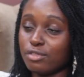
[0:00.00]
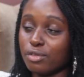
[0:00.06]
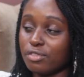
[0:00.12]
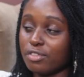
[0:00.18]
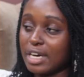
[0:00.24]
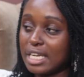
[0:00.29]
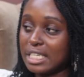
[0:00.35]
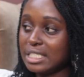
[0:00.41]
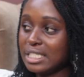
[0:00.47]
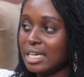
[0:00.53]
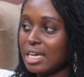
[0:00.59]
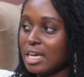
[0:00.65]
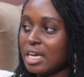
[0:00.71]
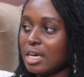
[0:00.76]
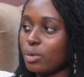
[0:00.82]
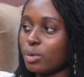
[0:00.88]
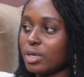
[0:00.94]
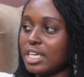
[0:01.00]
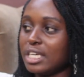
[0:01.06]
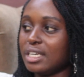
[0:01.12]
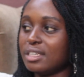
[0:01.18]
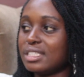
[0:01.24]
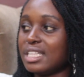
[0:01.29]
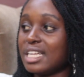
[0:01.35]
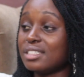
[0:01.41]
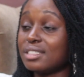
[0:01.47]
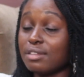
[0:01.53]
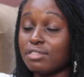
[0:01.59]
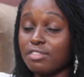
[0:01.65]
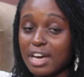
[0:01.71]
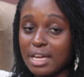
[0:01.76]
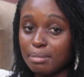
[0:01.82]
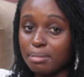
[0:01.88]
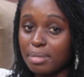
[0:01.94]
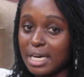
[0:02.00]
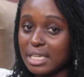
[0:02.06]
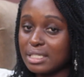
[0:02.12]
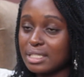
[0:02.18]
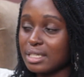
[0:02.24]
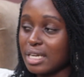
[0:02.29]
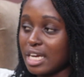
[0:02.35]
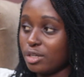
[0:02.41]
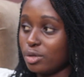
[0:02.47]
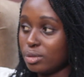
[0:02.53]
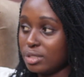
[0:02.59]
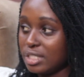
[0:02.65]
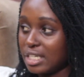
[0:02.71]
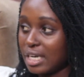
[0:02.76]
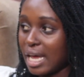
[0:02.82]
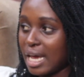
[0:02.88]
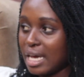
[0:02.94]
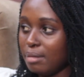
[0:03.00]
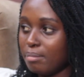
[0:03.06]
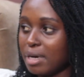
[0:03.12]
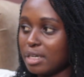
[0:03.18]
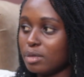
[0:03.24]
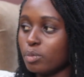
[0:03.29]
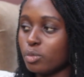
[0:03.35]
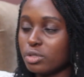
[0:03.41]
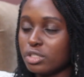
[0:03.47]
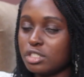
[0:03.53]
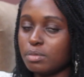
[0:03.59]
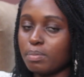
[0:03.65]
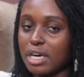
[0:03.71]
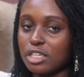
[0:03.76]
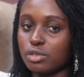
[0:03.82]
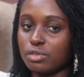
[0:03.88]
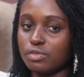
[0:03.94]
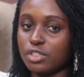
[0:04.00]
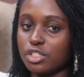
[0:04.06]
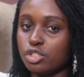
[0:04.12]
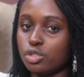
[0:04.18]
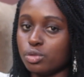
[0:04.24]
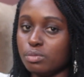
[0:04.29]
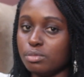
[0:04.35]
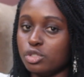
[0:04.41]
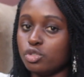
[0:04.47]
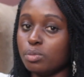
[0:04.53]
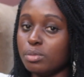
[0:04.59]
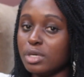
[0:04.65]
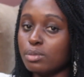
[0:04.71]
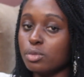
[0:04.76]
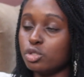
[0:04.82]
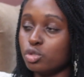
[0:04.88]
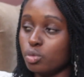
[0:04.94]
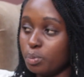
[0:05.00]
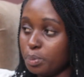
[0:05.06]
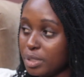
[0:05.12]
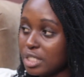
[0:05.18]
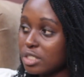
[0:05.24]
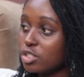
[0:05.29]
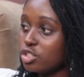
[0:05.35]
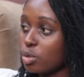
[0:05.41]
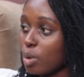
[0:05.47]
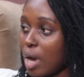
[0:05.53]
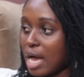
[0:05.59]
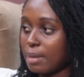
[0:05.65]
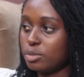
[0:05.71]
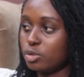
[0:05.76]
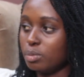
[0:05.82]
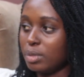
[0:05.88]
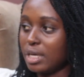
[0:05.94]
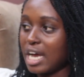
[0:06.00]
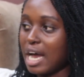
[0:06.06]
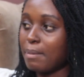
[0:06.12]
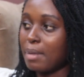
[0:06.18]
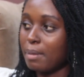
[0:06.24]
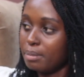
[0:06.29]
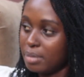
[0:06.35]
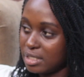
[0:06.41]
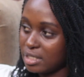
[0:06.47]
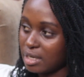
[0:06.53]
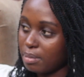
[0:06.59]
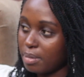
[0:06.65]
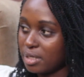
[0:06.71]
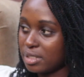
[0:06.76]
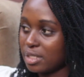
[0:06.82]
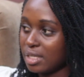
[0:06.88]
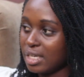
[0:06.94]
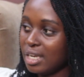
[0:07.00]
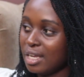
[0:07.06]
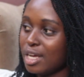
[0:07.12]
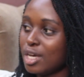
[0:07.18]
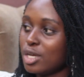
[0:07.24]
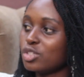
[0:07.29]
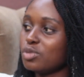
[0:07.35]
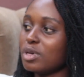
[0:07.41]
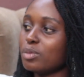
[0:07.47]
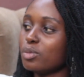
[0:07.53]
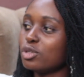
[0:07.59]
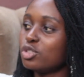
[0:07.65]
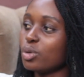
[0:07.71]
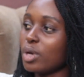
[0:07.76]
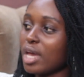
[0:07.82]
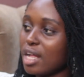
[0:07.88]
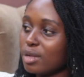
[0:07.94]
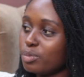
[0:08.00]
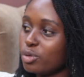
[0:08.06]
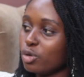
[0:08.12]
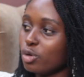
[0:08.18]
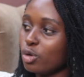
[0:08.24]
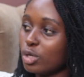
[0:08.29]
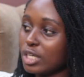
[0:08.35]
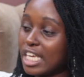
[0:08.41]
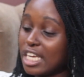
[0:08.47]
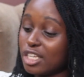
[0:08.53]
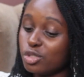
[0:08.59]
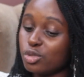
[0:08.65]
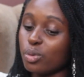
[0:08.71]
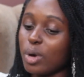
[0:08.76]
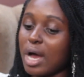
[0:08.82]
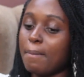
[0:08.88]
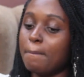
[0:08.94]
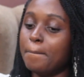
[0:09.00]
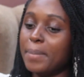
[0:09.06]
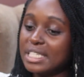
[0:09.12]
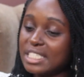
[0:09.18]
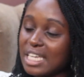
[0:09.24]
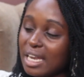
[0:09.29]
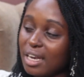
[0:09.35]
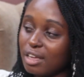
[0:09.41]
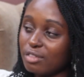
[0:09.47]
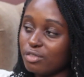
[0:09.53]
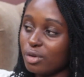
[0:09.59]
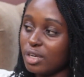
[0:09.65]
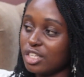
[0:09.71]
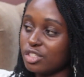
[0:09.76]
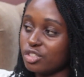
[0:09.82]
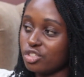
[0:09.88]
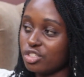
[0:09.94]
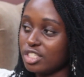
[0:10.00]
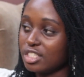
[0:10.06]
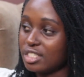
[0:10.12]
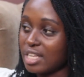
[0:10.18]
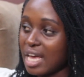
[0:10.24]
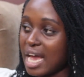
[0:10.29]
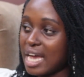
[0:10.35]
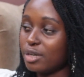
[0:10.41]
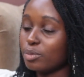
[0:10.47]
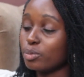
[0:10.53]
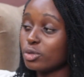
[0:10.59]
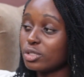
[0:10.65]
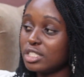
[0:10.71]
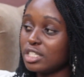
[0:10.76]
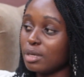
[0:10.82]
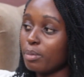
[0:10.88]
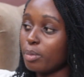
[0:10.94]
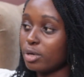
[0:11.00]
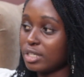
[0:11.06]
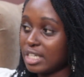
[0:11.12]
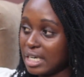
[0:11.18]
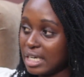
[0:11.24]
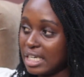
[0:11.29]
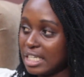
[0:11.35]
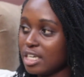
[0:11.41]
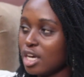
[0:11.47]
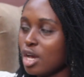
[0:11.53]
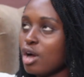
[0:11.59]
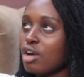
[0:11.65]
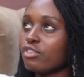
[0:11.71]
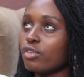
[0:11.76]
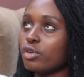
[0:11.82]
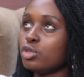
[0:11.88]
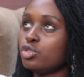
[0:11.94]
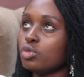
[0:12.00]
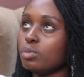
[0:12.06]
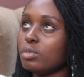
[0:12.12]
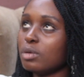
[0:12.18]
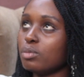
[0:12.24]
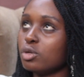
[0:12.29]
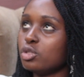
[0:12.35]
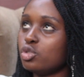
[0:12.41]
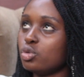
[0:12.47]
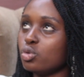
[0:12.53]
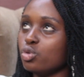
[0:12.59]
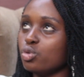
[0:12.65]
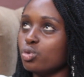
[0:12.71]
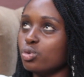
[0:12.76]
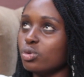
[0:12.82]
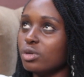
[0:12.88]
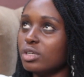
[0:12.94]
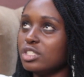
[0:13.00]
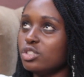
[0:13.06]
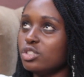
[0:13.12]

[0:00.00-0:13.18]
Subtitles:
for fun. Yeah. Okay, there's a fun part, I don't deny, but most part of it should be to be able to build you up to become a better person, to be able to help you get to a better level as you desire, and most importantly, for you to be able to,